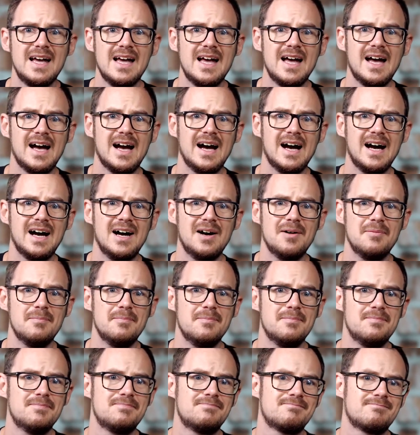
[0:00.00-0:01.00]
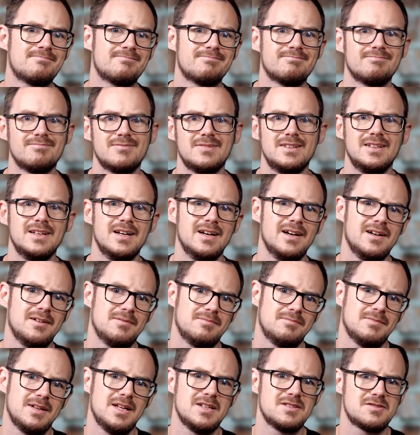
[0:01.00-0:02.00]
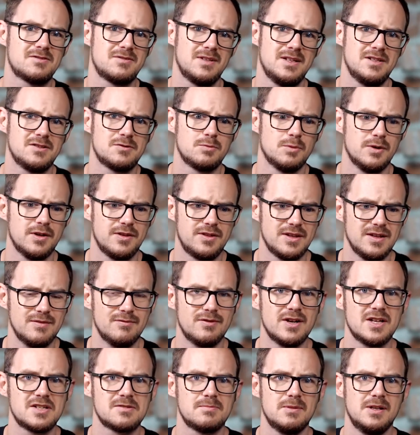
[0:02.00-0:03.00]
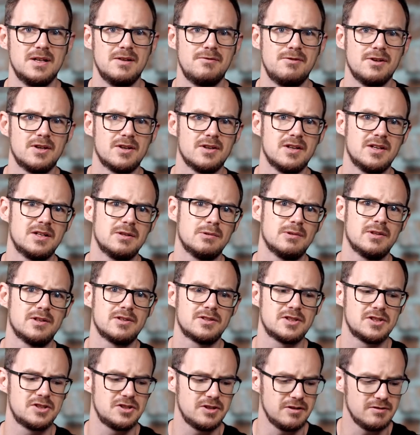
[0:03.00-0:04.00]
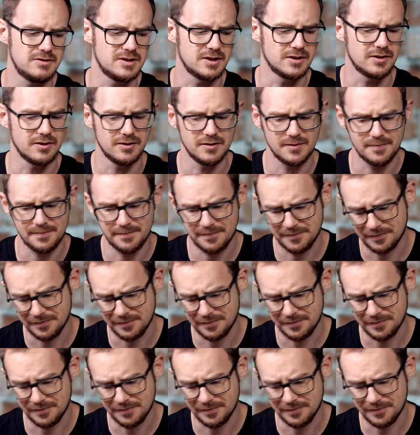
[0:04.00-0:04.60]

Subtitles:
Yeah, it's worth the investment if you're going to do a lot of shooting on them.